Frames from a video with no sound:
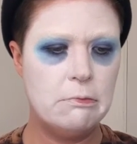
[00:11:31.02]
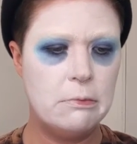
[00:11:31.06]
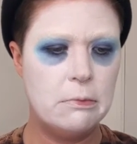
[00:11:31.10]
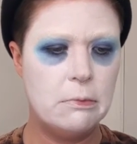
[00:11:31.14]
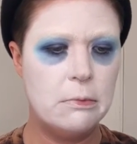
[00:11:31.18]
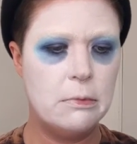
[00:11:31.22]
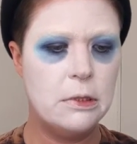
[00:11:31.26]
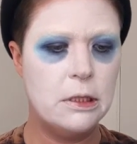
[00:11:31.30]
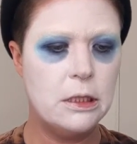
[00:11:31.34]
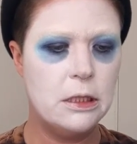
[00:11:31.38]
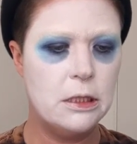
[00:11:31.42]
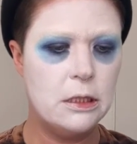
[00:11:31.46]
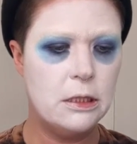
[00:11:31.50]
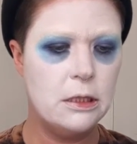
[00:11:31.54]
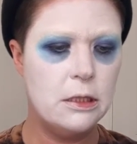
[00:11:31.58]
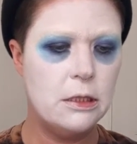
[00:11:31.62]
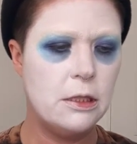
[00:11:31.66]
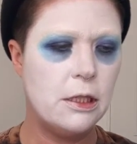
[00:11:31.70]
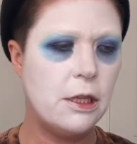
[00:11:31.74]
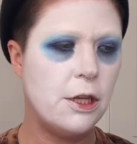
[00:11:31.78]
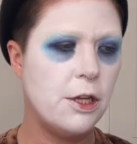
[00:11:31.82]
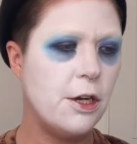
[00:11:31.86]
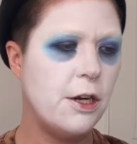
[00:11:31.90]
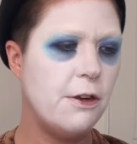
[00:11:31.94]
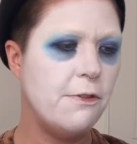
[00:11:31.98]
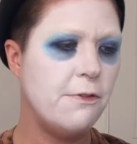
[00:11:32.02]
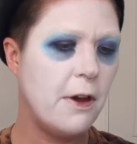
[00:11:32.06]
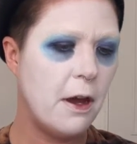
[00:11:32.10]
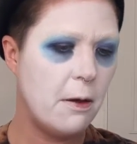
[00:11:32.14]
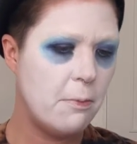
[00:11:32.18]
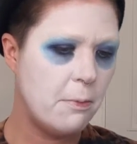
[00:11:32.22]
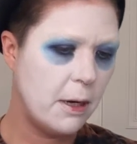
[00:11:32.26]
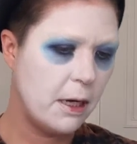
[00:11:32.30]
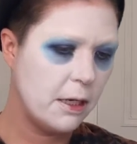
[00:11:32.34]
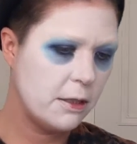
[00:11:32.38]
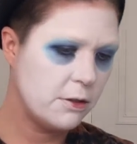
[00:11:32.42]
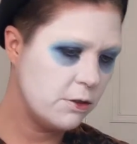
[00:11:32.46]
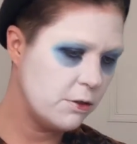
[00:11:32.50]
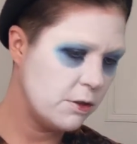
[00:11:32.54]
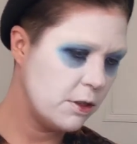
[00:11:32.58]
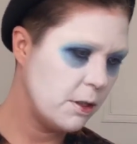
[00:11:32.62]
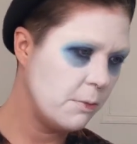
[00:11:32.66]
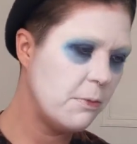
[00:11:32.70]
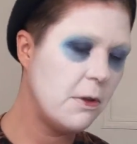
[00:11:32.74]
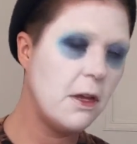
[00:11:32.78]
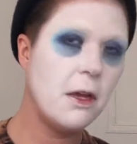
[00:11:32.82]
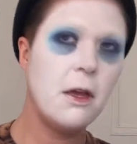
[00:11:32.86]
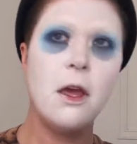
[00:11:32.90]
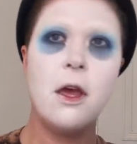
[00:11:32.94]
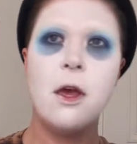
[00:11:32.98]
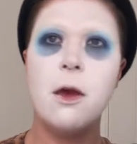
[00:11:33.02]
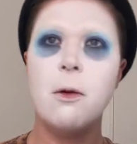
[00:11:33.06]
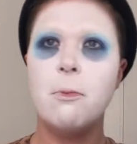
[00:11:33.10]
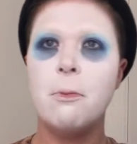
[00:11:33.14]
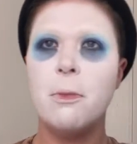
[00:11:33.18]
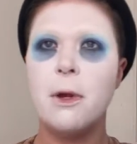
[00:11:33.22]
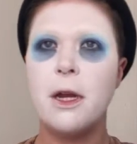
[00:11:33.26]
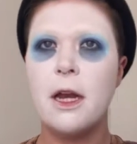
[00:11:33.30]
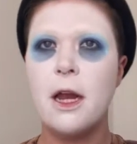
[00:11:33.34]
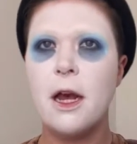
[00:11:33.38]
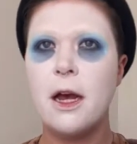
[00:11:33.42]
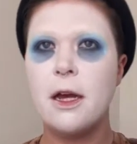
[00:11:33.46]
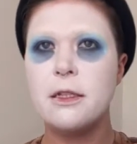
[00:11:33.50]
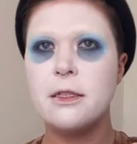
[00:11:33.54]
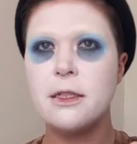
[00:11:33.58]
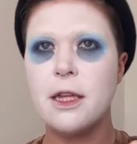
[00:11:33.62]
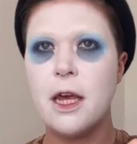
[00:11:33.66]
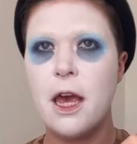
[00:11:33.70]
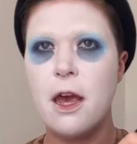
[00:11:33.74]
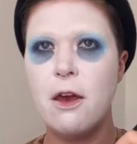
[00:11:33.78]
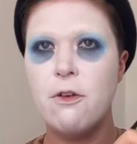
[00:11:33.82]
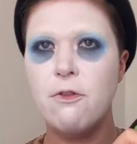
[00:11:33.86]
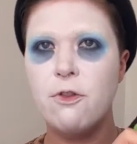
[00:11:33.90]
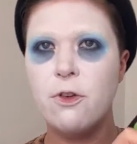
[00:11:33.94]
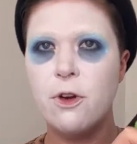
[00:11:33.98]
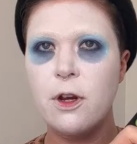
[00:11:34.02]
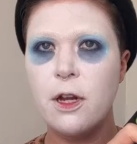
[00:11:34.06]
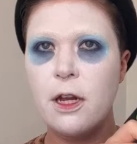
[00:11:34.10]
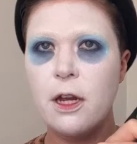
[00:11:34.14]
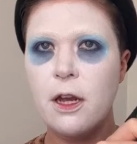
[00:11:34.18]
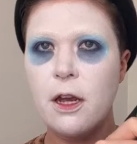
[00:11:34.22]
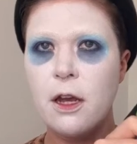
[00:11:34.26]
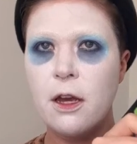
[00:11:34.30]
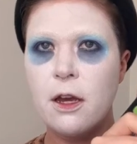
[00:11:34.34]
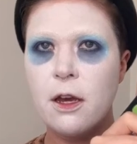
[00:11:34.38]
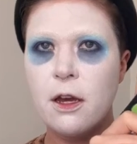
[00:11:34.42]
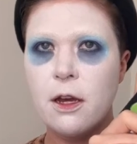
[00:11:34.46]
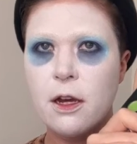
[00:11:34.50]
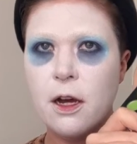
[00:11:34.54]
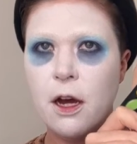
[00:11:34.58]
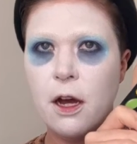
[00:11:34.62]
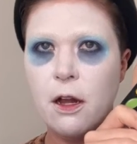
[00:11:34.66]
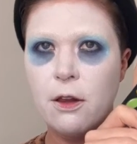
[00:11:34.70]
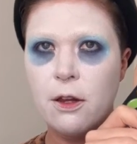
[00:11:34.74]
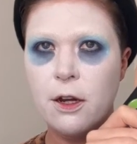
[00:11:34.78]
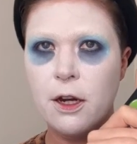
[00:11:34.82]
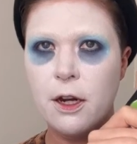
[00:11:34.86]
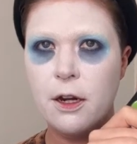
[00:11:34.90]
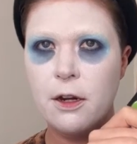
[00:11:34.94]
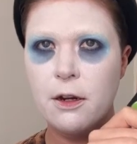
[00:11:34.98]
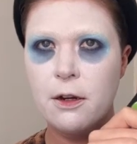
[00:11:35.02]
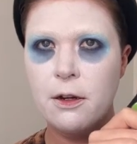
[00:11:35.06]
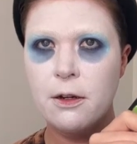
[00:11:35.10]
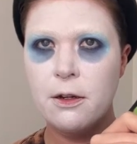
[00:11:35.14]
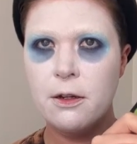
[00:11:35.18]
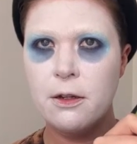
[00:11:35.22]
know, 35 bucks or something, but it has every color